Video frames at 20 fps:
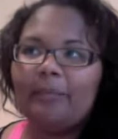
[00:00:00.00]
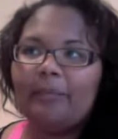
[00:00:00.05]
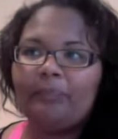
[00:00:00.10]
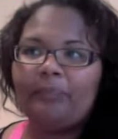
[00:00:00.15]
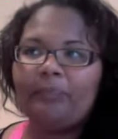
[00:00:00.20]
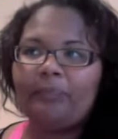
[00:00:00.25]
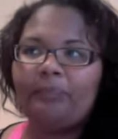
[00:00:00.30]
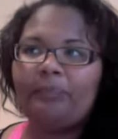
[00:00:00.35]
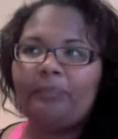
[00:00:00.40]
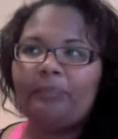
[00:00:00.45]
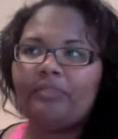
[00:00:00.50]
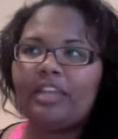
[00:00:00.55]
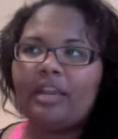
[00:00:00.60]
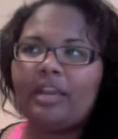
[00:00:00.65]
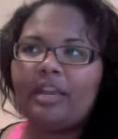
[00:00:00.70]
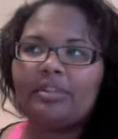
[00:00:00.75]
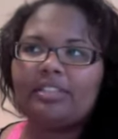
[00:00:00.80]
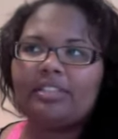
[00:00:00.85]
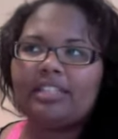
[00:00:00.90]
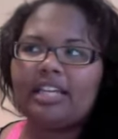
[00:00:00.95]
they
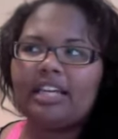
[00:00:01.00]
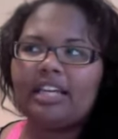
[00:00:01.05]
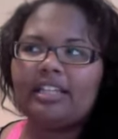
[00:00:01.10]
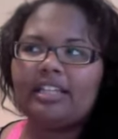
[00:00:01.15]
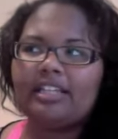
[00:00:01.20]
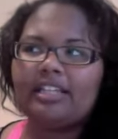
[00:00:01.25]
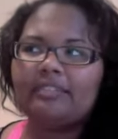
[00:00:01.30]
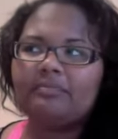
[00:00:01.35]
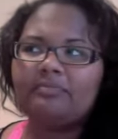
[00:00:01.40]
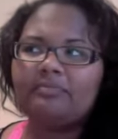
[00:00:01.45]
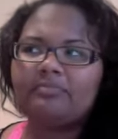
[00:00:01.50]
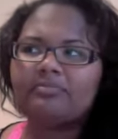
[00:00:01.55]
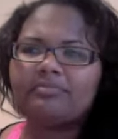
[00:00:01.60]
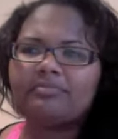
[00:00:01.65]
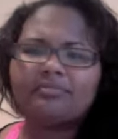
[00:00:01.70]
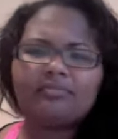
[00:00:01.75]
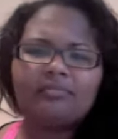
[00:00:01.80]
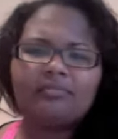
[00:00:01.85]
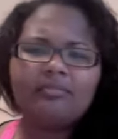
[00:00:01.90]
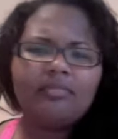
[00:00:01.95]
were saying that
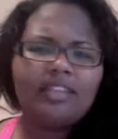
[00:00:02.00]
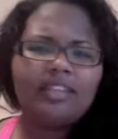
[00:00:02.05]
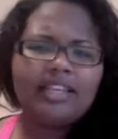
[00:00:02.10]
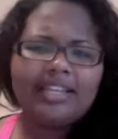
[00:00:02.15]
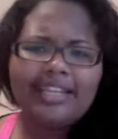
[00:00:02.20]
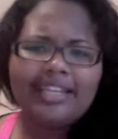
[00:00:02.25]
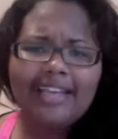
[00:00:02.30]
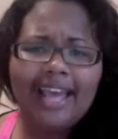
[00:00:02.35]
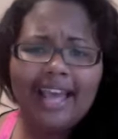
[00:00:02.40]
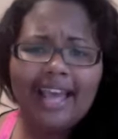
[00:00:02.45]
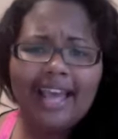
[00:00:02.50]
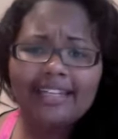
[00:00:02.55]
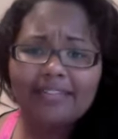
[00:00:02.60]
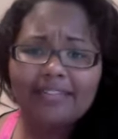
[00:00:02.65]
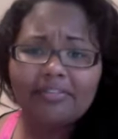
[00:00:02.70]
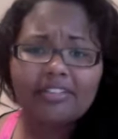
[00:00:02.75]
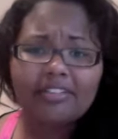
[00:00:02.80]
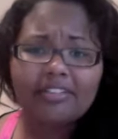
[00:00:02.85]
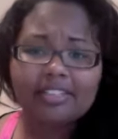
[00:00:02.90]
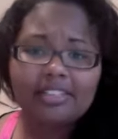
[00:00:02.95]
he hadn't
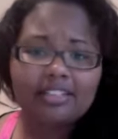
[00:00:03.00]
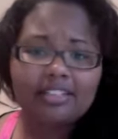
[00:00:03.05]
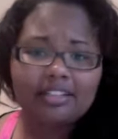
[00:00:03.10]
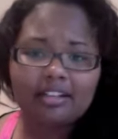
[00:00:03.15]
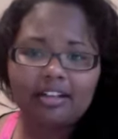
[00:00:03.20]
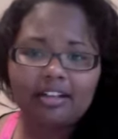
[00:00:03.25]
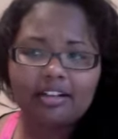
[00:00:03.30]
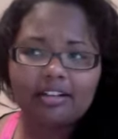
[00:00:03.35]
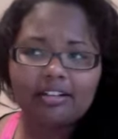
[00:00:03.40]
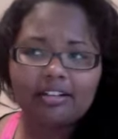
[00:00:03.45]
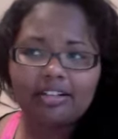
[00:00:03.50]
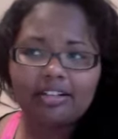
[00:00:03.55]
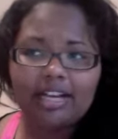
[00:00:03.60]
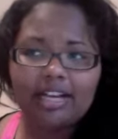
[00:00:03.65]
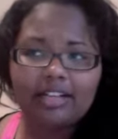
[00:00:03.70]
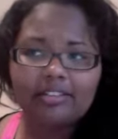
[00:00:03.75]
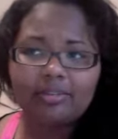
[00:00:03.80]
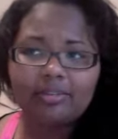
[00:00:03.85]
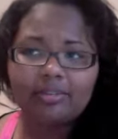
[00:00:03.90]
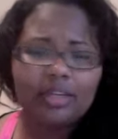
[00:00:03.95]
even seen her
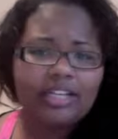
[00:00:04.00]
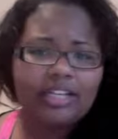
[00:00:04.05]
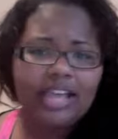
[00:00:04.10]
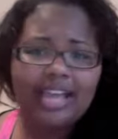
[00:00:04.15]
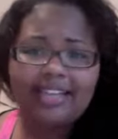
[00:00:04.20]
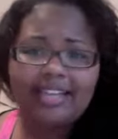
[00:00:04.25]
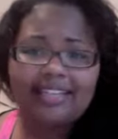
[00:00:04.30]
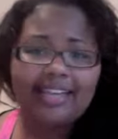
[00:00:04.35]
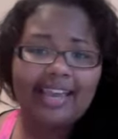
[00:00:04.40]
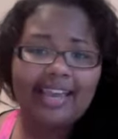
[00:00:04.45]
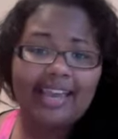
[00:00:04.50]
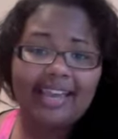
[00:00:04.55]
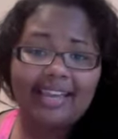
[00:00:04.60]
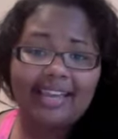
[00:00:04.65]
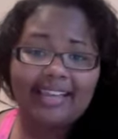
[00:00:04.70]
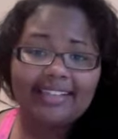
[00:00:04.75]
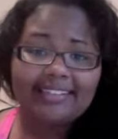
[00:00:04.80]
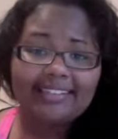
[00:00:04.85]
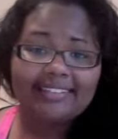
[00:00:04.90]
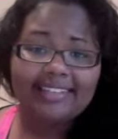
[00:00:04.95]
like 28
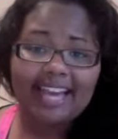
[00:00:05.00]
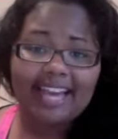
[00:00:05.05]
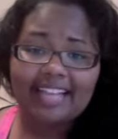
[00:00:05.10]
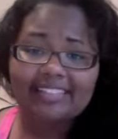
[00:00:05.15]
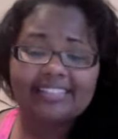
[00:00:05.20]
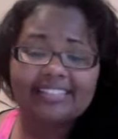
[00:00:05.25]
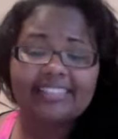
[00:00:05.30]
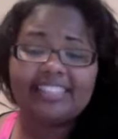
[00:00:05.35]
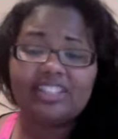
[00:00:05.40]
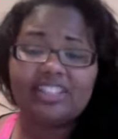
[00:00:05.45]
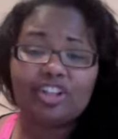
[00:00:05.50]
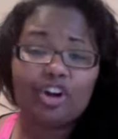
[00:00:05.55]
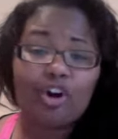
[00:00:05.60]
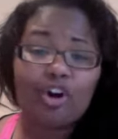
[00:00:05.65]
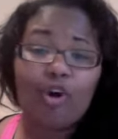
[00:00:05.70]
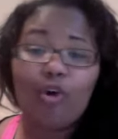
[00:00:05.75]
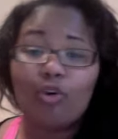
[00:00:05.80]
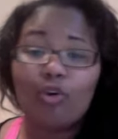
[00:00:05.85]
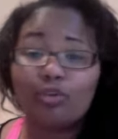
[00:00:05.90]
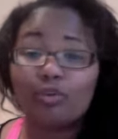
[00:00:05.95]
days since her
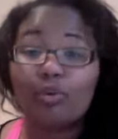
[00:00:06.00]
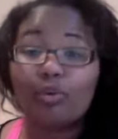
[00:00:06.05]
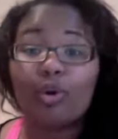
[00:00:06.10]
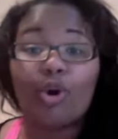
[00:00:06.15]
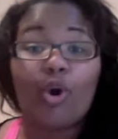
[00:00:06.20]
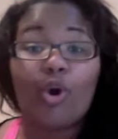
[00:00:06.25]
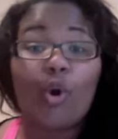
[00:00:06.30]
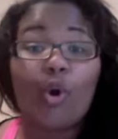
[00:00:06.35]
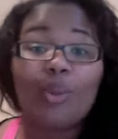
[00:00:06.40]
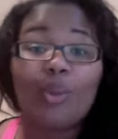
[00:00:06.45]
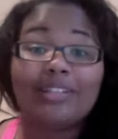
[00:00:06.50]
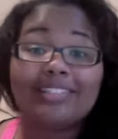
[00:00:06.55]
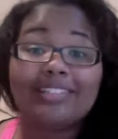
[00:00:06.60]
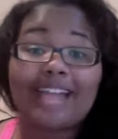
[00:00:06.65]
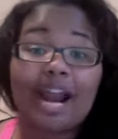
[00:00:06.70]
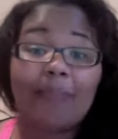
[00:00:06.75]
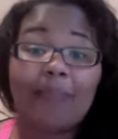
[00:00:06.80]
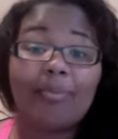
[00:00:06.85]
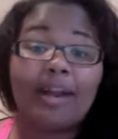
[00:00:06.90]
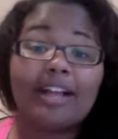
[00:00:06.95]
whole, through her whole
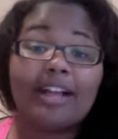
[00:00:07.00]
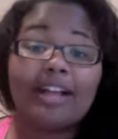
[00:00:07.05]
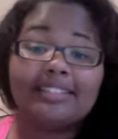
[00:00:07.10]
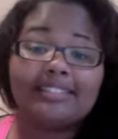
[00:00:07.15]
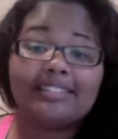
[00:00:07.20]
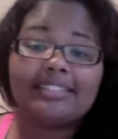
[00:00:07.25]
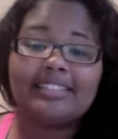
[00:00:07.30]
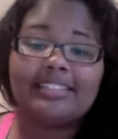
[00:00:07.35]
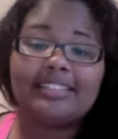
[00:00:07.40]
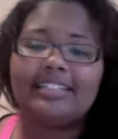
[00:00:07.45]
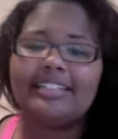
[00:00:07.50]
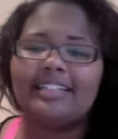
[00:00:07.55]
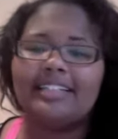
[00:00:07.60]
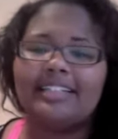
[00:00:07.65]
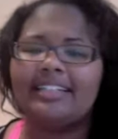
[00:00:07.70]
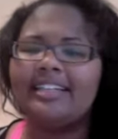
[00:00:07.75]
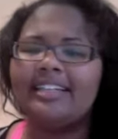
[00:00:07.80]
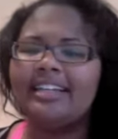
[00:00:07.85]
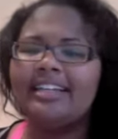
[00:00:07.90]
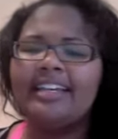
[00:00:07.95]
entire pregnancy,
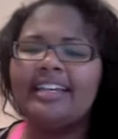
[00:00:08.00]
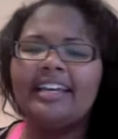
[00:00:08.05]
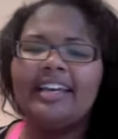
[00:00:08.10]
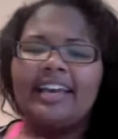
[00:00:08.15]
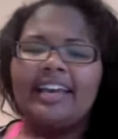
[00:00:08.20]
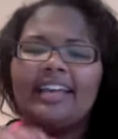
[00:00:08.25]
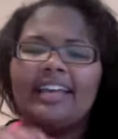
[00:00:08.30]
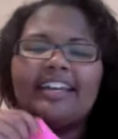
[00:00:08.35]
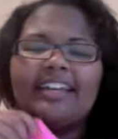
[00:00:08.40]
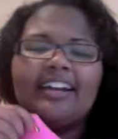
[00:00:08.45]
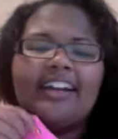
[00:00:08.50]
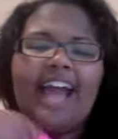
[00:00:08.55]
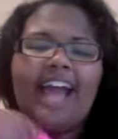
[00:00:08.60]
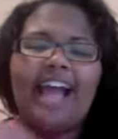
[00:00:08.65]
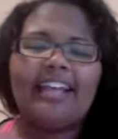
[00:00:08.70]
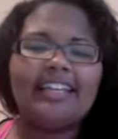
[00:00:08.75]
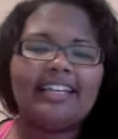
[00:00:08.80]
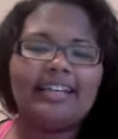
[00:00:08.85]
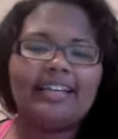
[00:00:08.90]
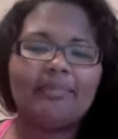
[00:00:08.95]
and they're
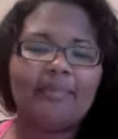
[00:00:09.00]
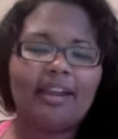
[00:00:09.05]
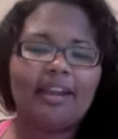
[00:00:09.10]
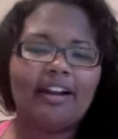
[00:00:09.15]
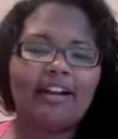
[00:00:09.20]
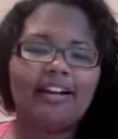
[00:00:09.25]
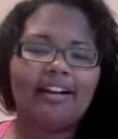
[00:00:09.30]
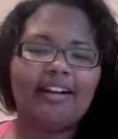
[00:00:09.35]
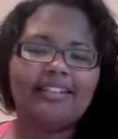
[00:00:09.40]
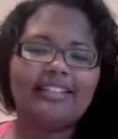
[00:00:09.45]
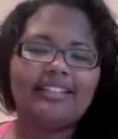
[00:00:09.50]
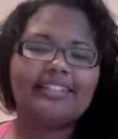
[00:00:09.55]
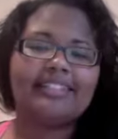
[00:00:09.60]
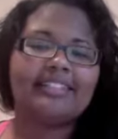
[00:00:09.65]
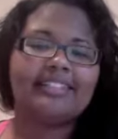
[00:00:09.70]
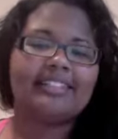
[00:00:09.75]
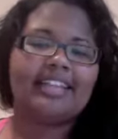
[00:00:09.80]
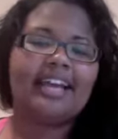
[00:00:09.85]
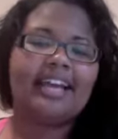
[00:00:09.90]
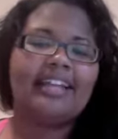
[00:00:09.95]
not getting married and this,
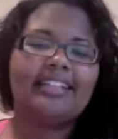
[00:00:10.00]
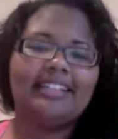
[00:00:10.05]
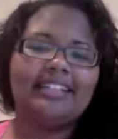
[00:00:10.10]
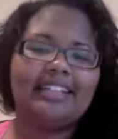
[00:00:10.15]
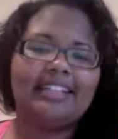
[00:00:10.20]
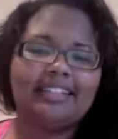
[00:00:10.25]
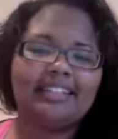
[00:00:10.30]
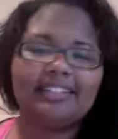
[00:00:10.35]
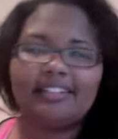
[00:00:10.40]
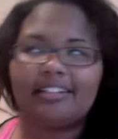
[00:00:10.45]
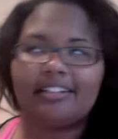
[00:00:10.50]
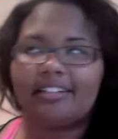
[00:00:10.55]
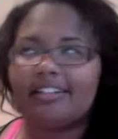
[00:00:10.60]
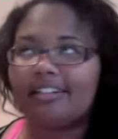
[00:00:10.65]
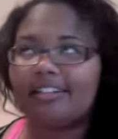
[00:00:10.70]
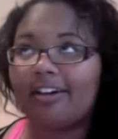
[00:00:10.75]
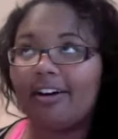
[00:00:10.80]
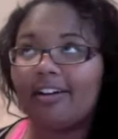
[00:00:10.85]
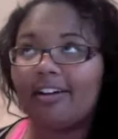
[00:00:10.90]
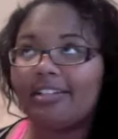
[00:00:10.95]
that, and the other
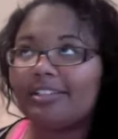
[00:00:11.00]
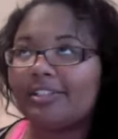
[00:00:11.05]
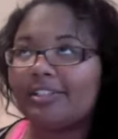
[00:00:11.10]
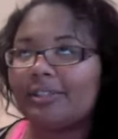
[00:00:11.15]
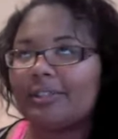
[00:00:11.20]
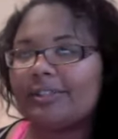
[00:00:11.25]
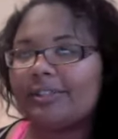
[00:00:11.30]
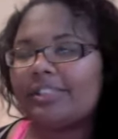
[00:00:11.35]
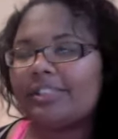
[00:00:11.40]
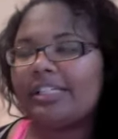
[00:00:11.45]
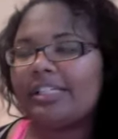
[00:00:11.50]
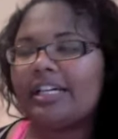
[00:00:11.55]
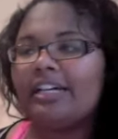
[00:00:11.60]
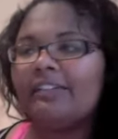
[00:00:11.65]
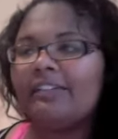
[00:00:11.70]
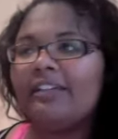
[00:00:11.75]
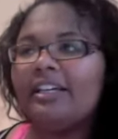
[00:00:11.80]
and all this old stuff.